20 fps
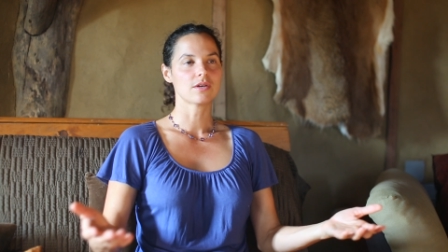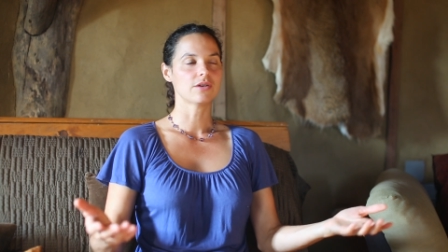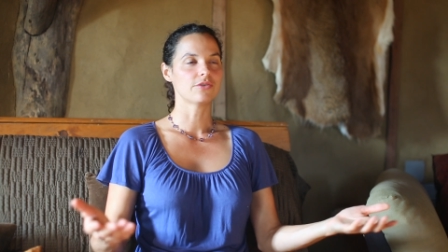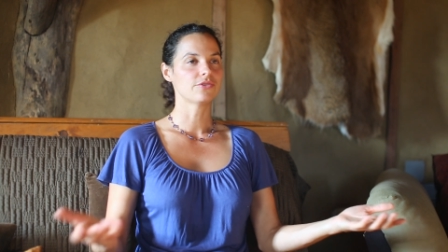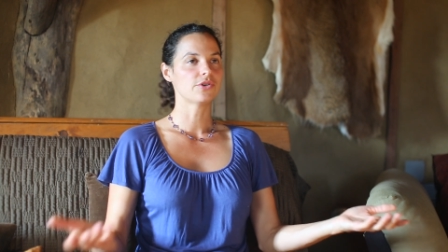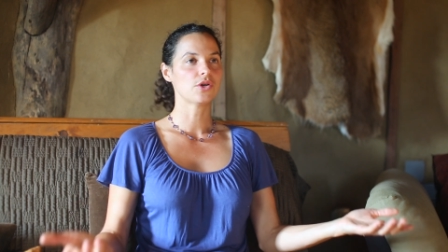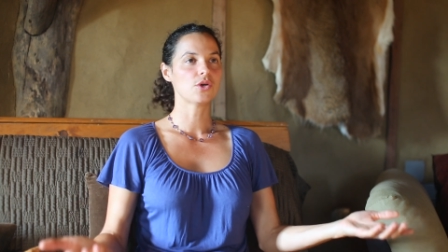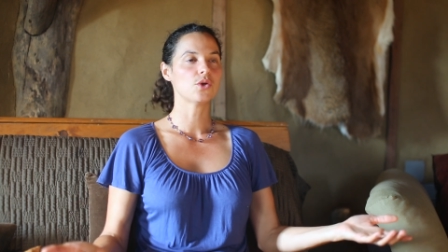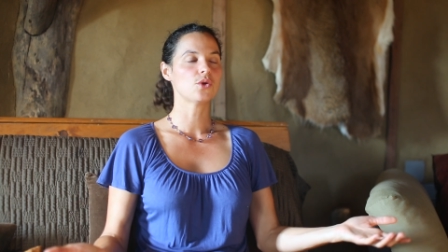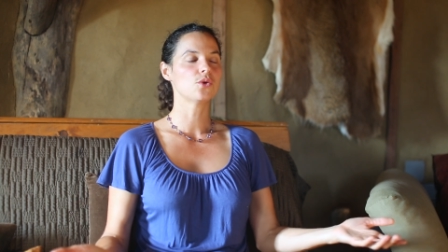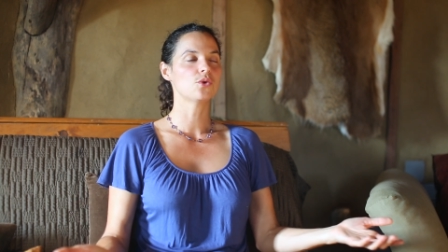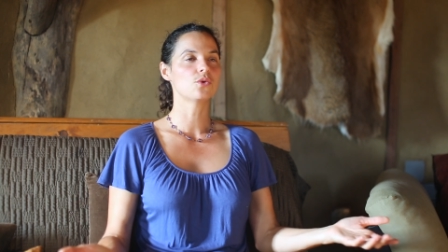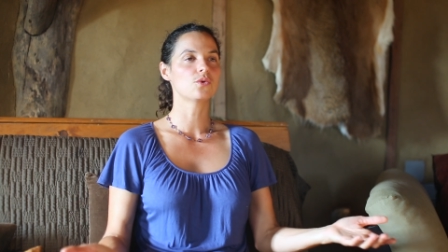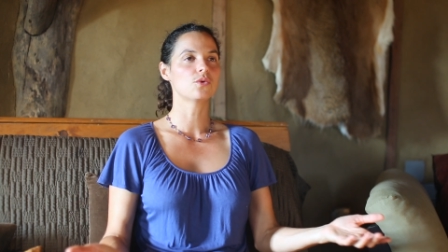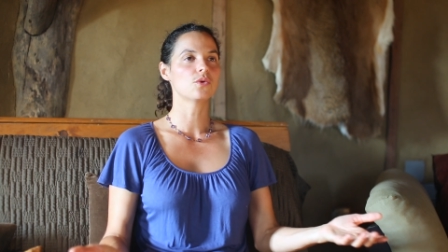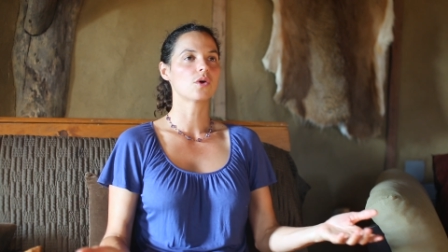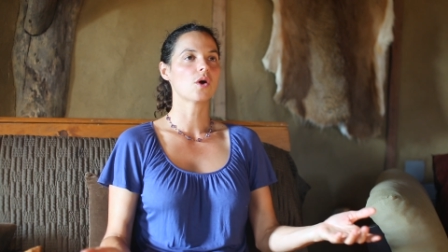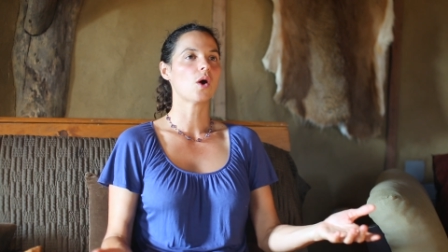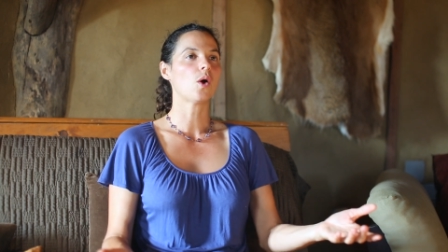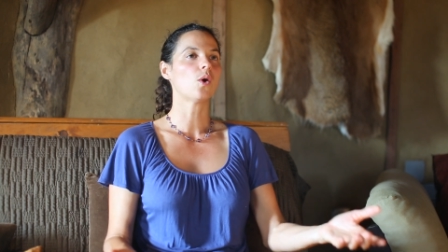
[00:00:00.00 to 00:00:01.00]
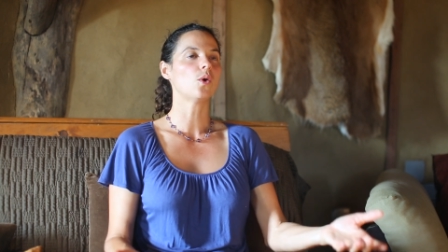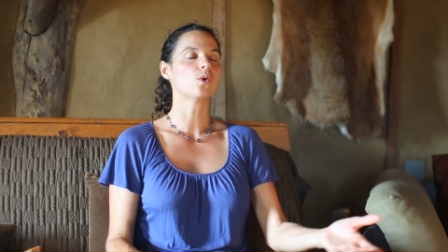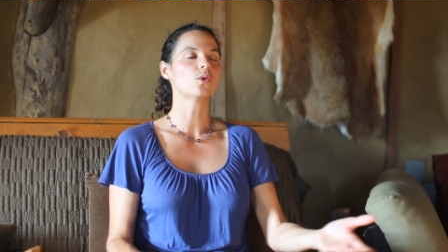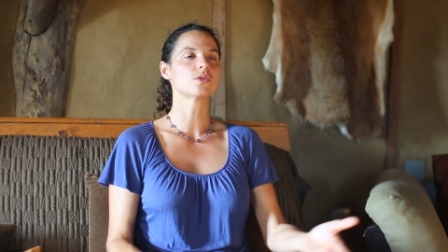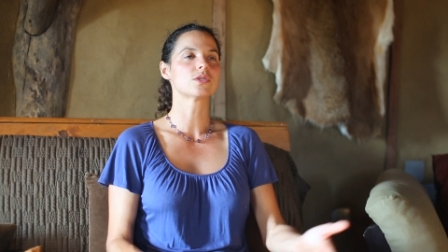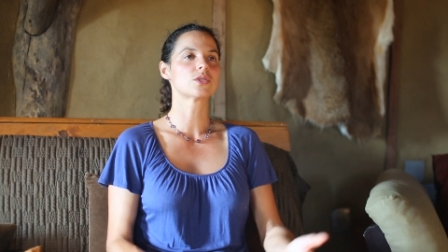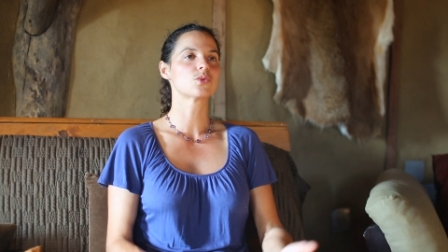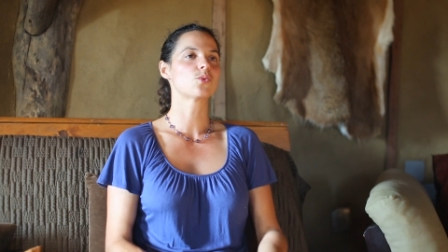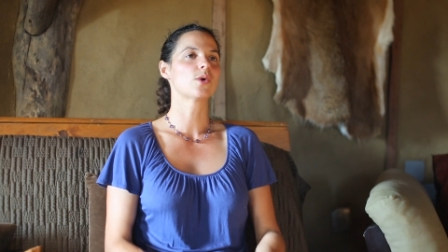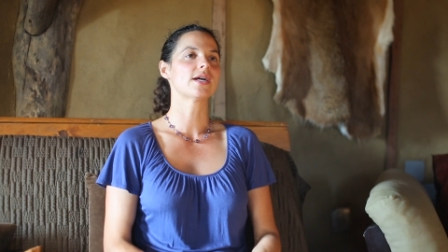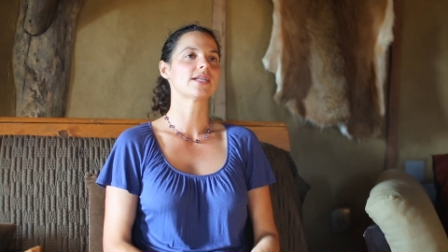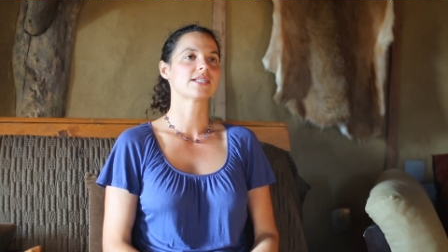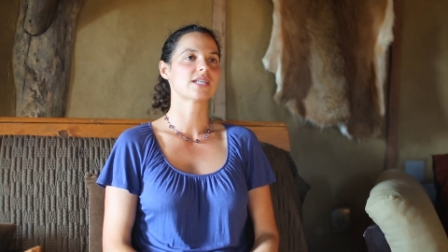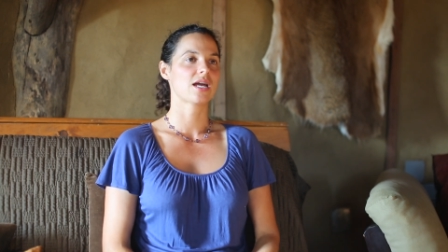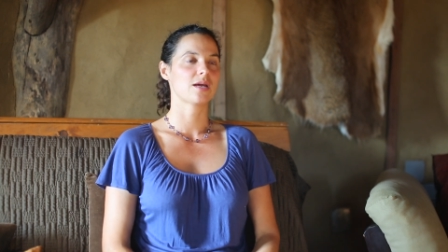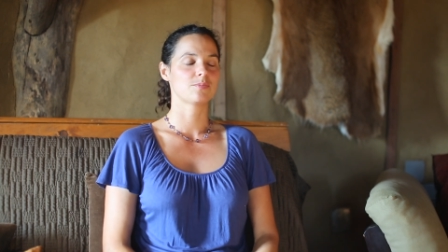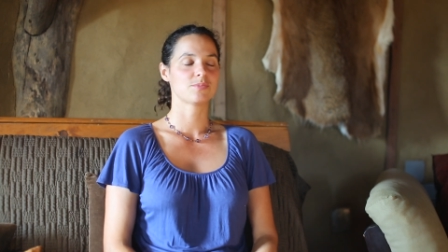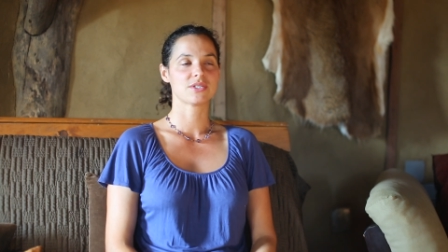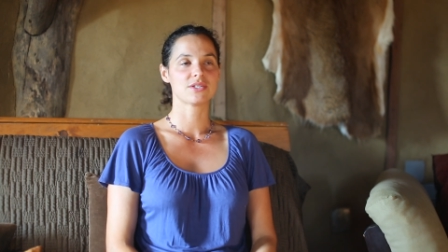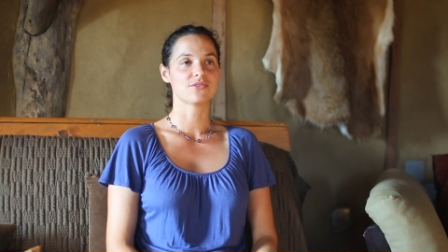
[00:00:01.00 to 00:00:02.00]
of who holds what
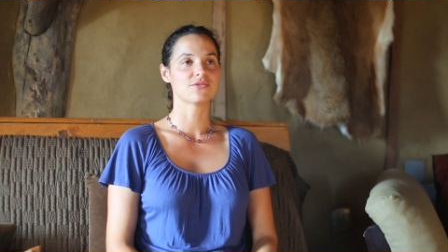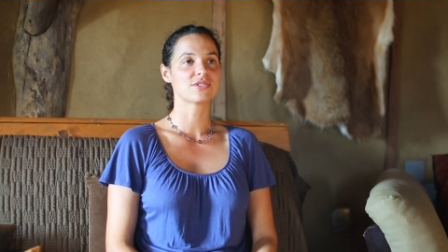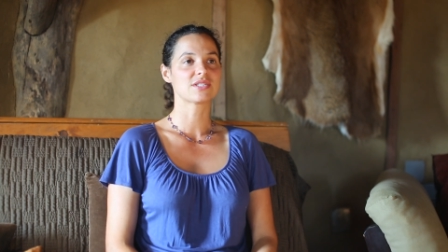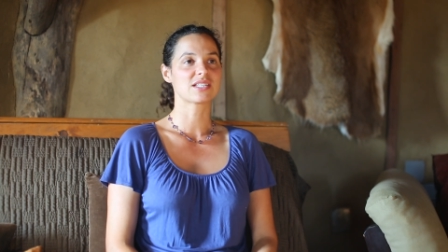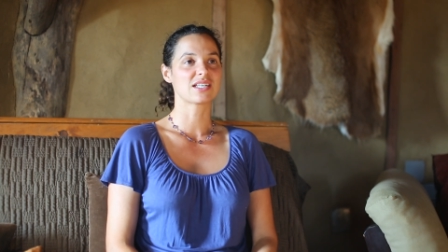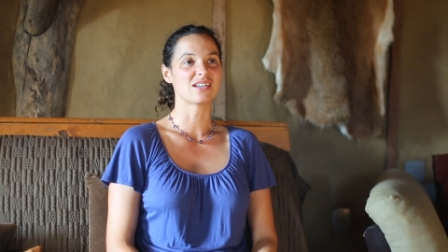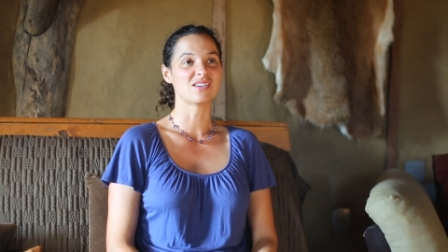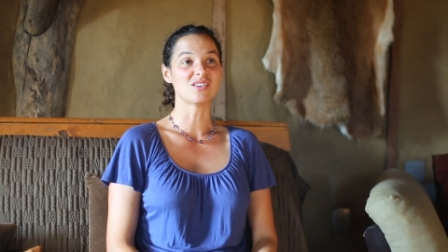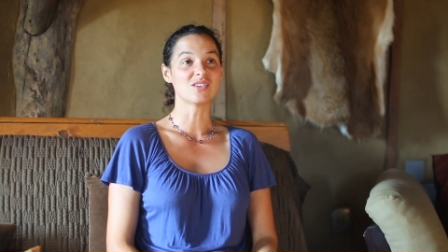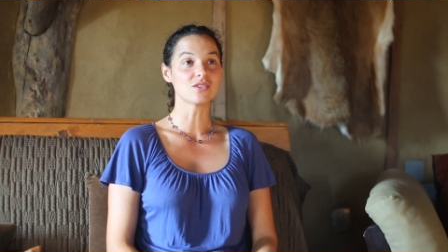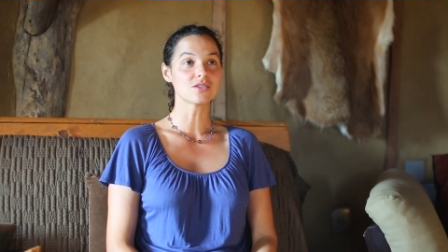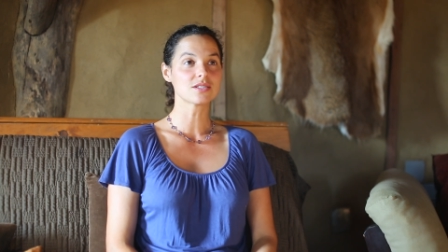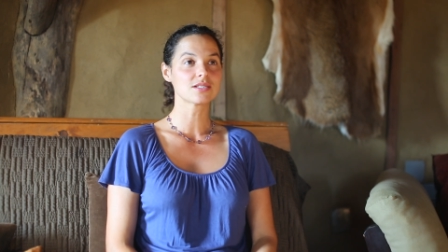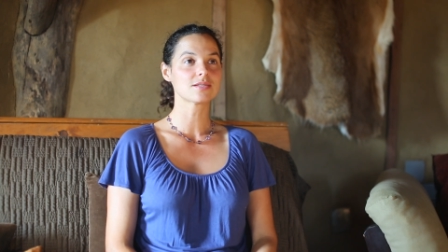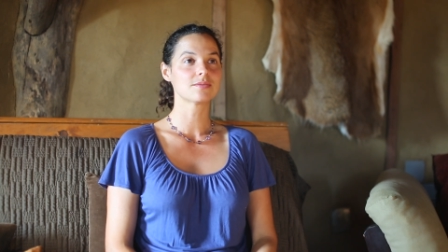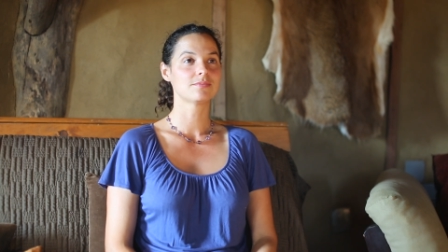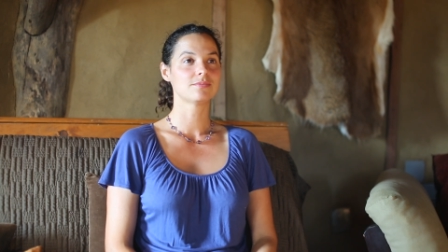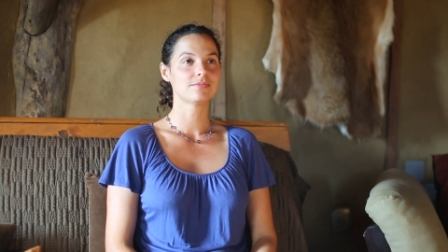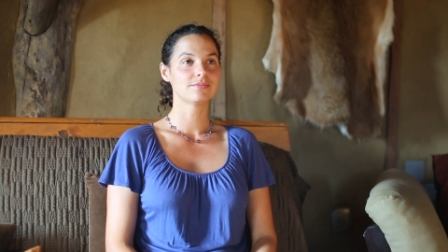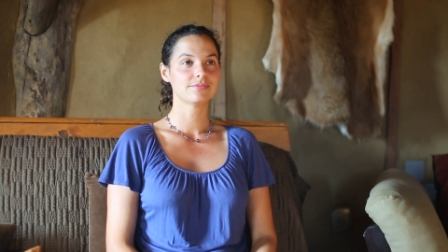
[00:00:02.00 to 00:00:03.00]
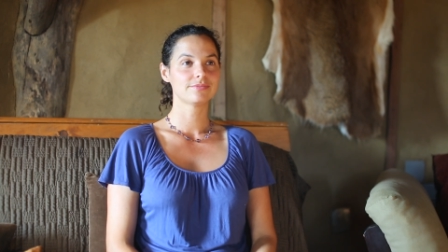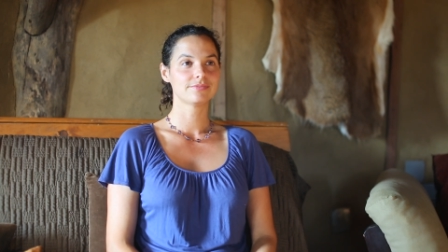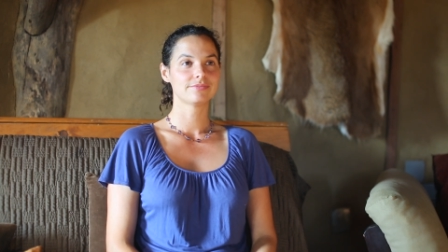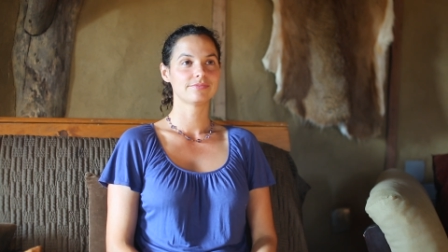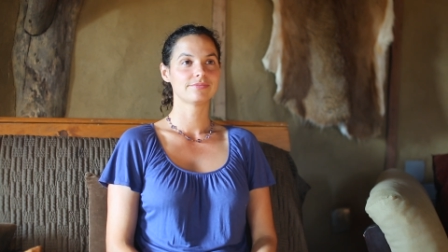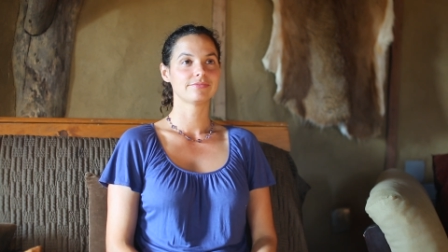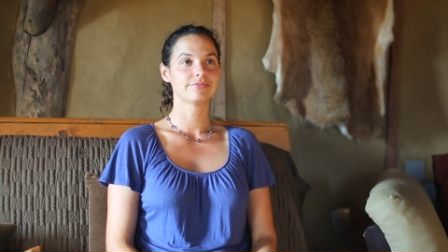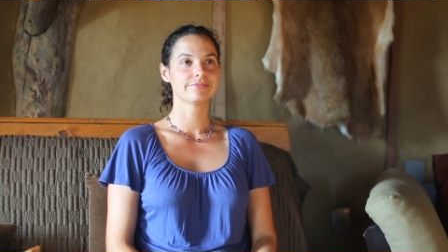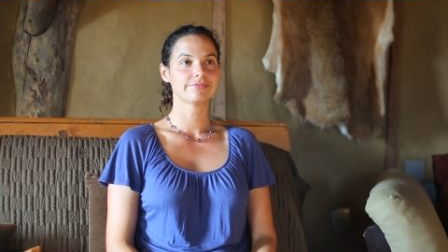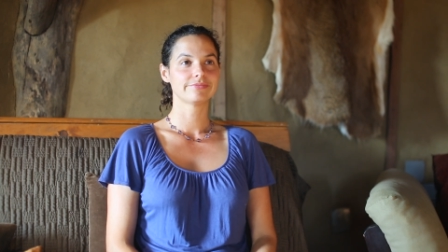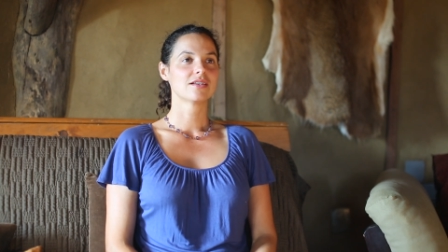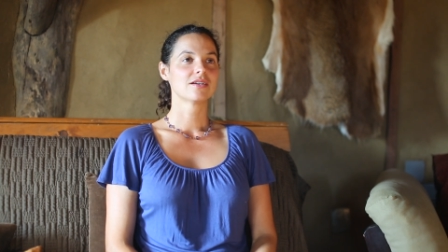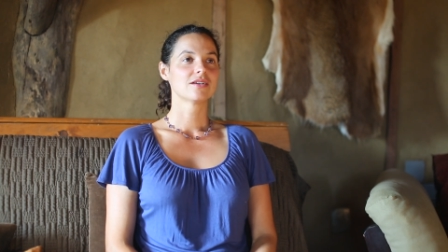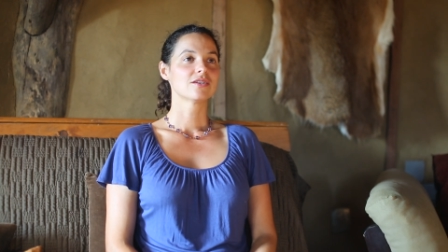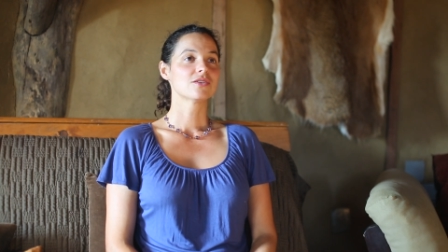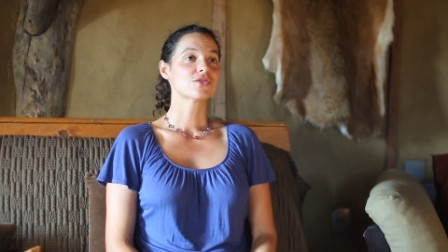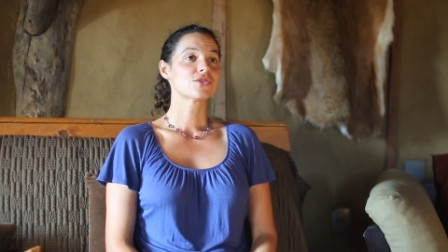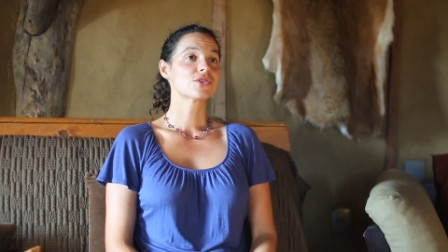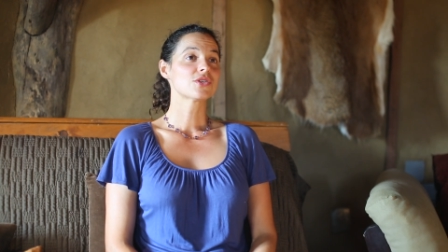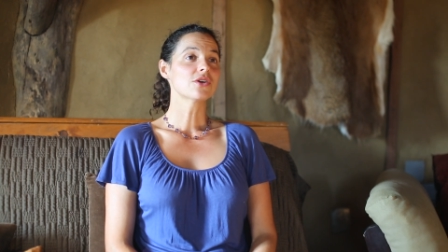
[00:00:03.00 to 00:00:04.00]
types of skills.
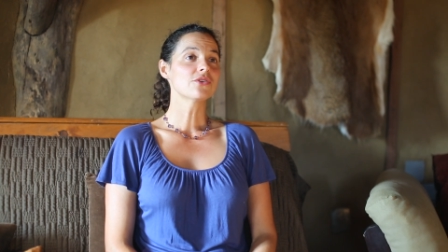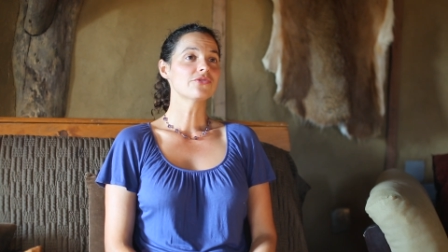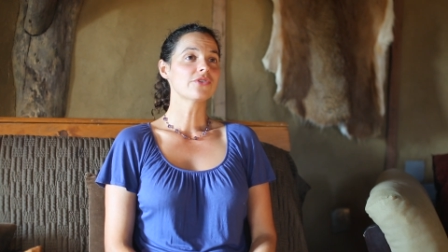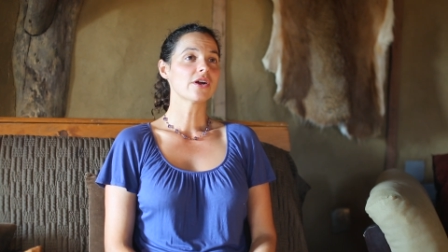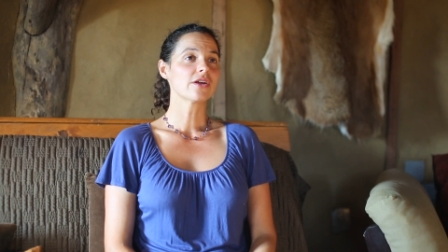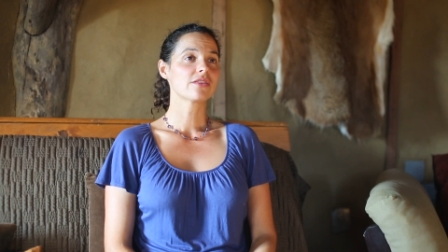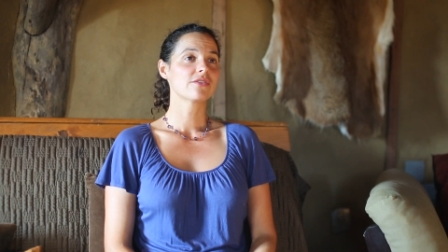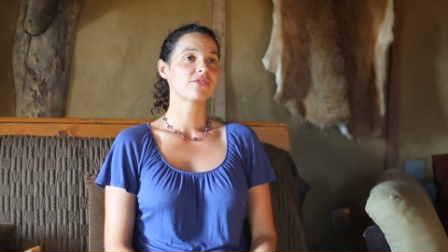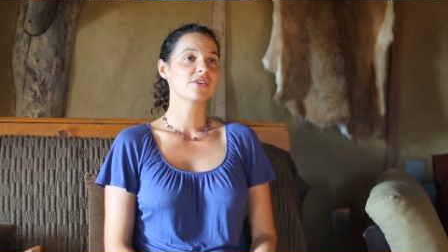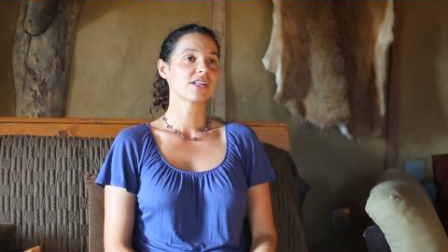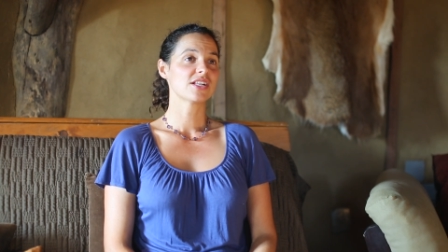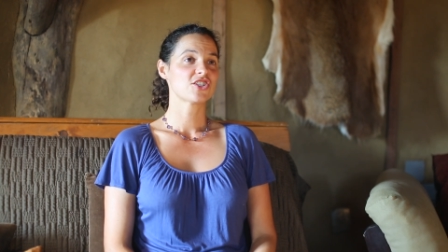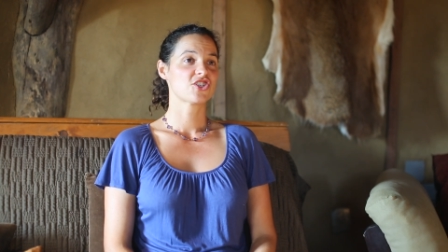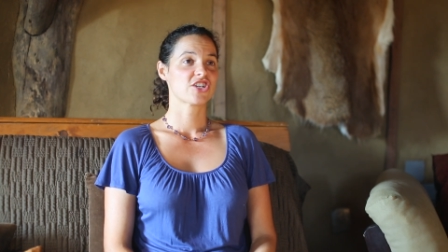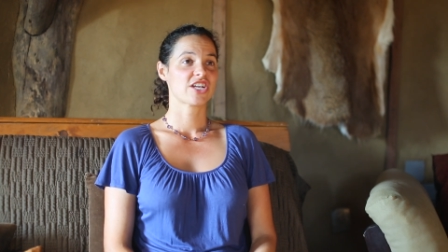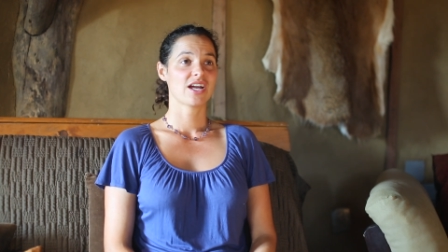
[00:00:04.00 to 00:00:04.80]
So far, the Village